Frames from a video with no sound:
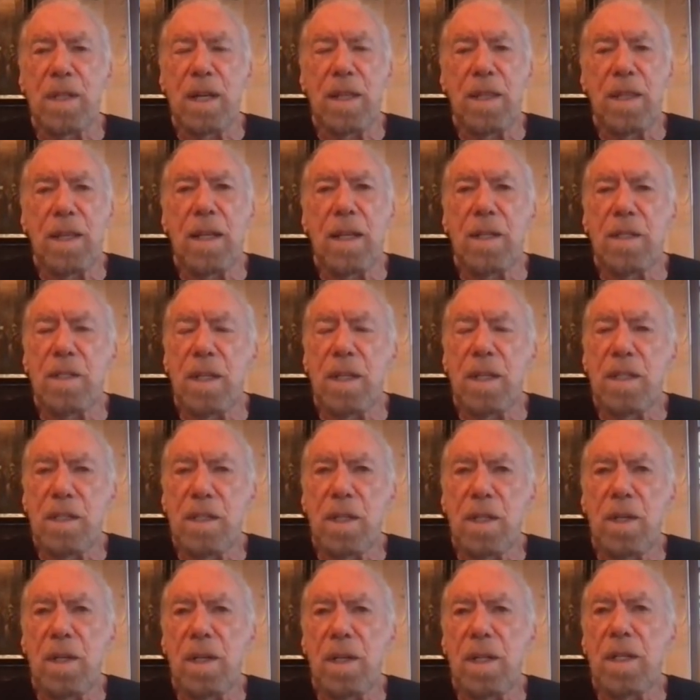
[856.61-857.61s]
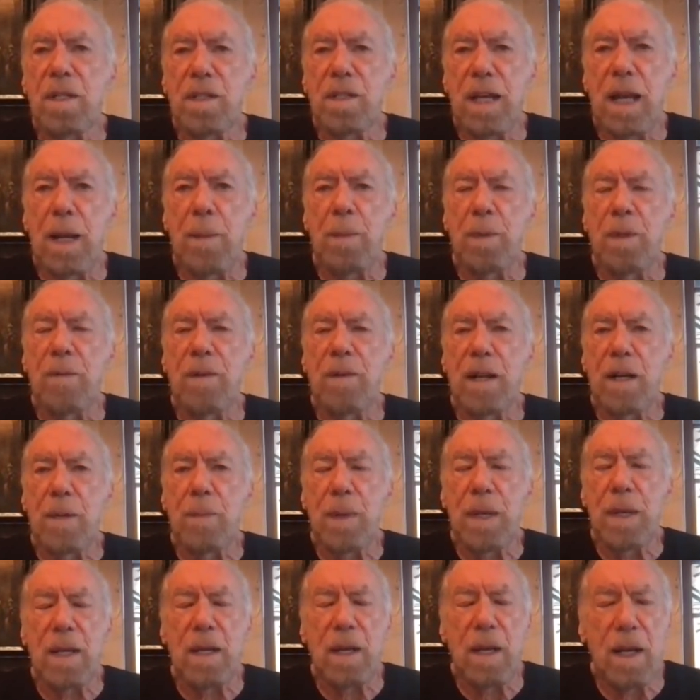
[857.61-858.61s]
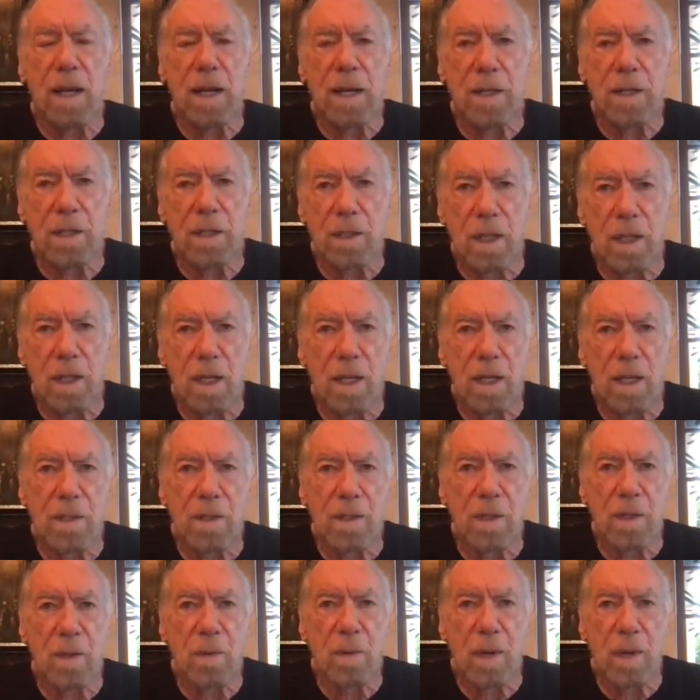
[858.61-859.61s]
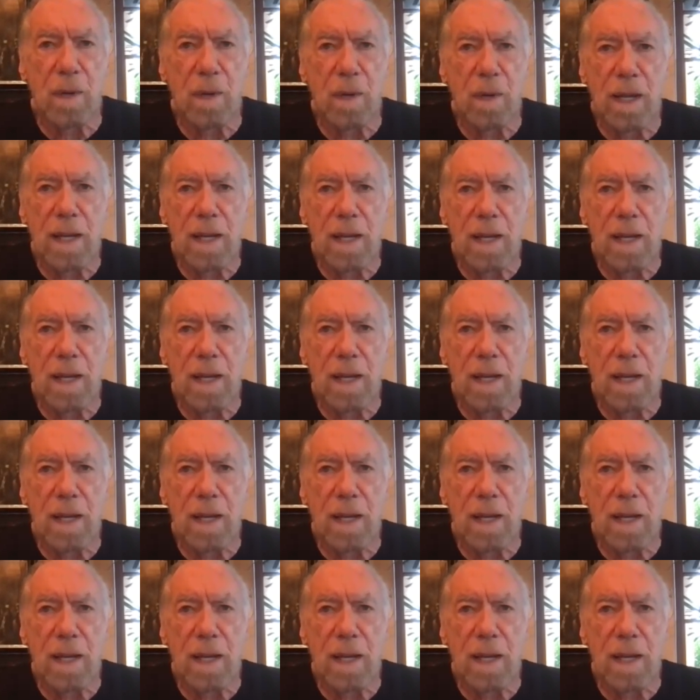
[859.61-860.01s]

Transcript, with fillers: I think it's, it's a good example of how to be kind along the way,